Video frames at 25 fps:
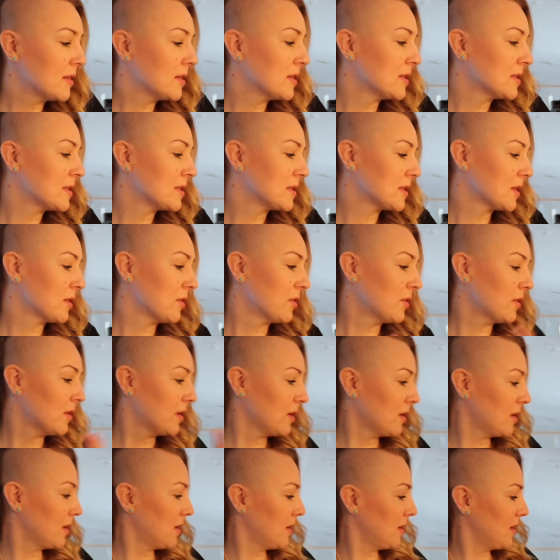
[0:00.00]
So
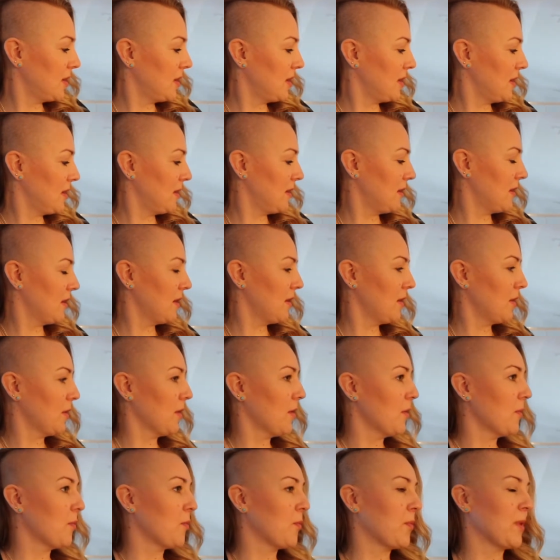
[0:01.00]

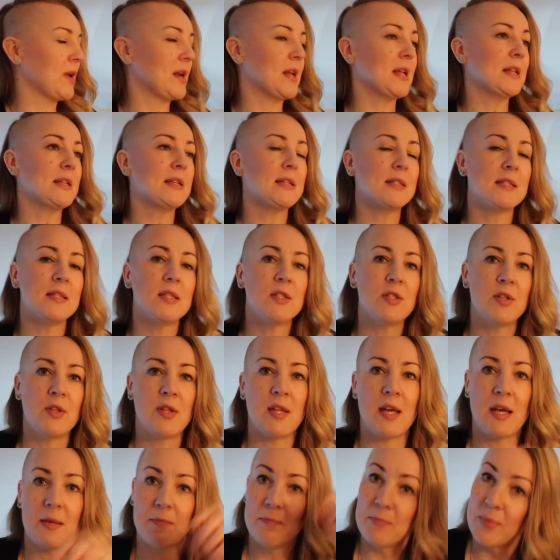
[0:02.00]
when I listened to
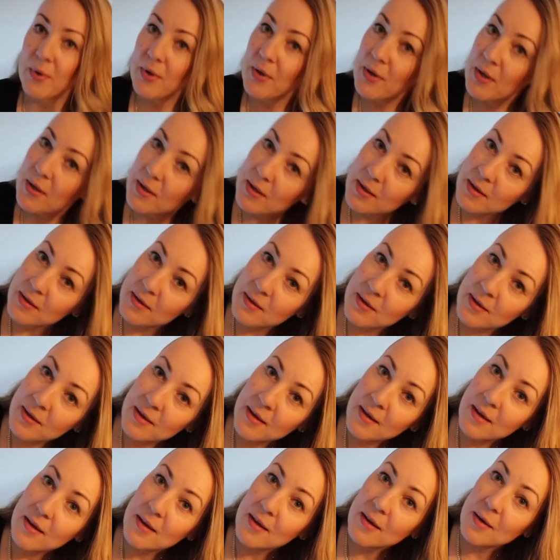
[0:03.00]
that book,
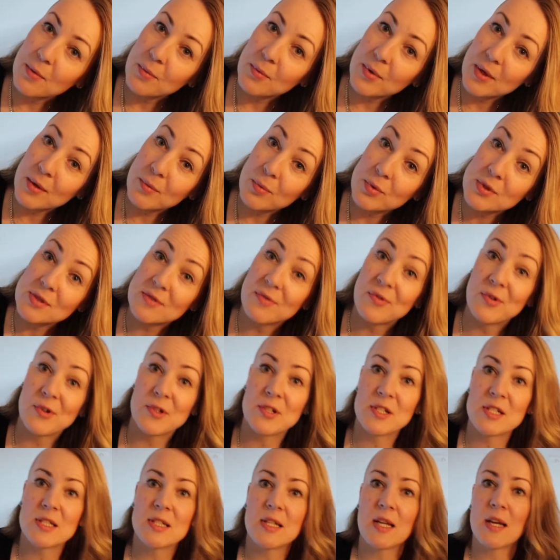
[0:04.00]
it was the
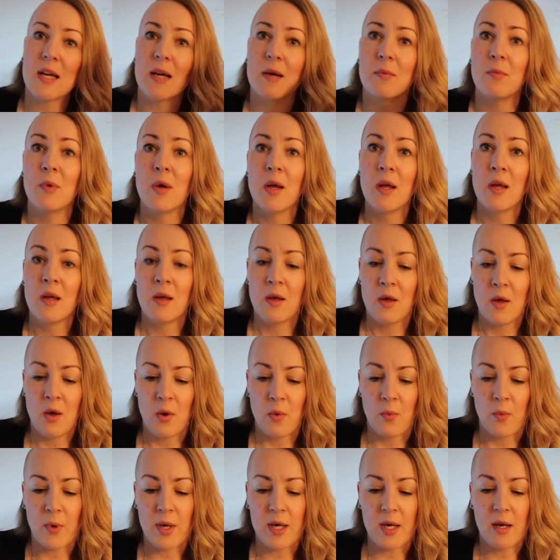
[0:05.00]
first time
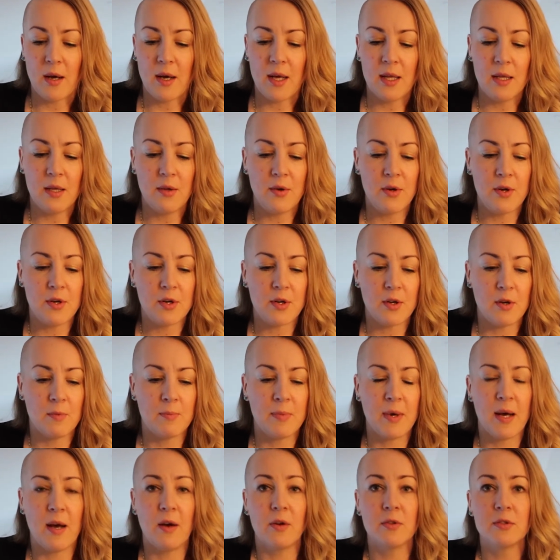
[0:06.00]
when I learned
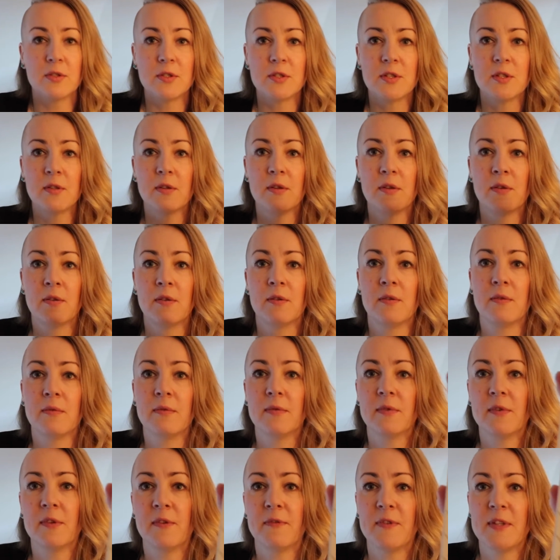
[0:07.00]
about
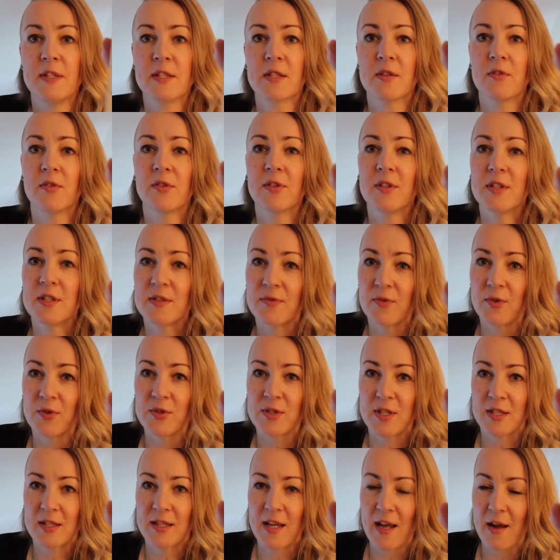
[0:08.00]
the Visconti
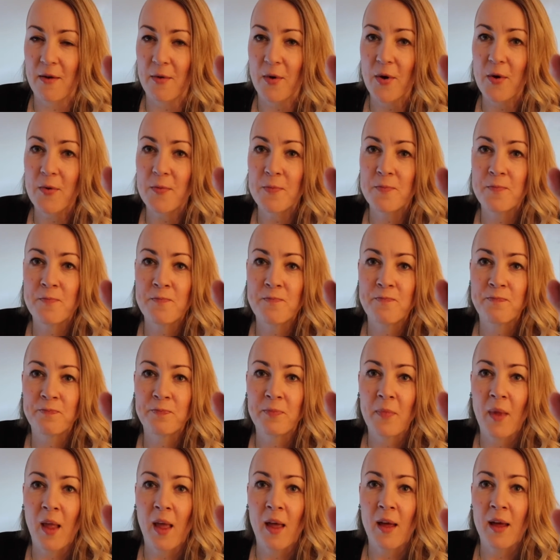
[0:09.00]
tarot,
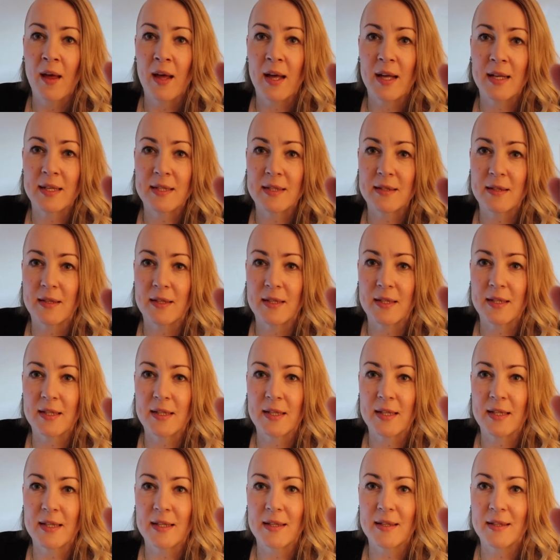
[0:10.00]
and
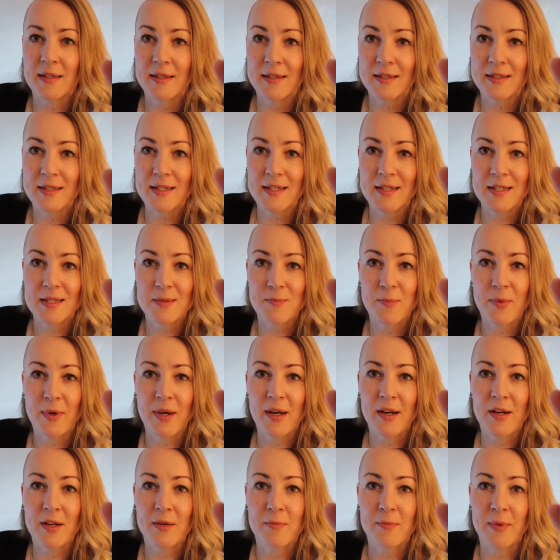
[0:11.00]

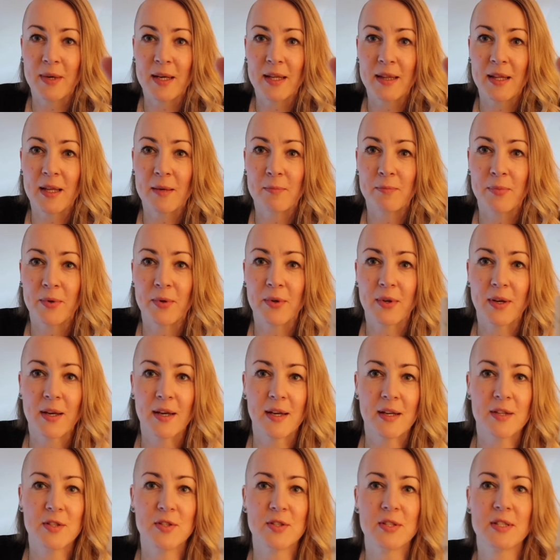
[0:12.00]
inspired by that book,
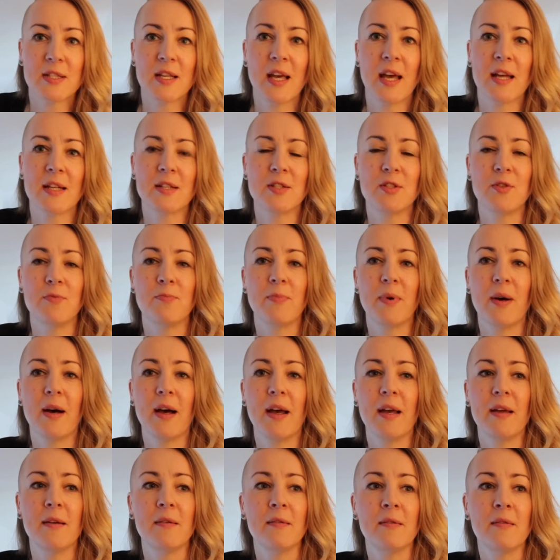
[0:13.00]
I just had to
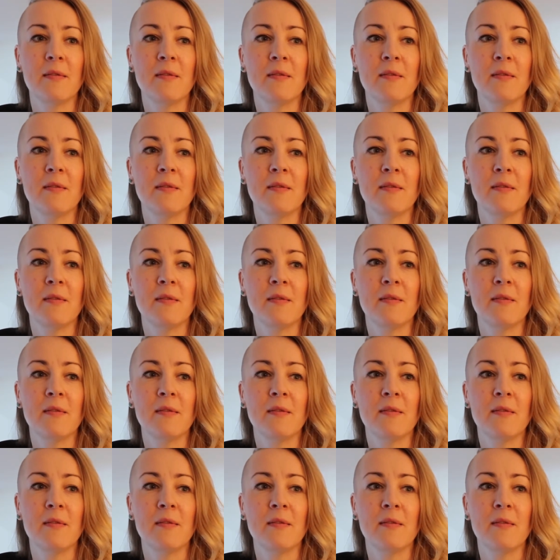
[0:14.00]
buy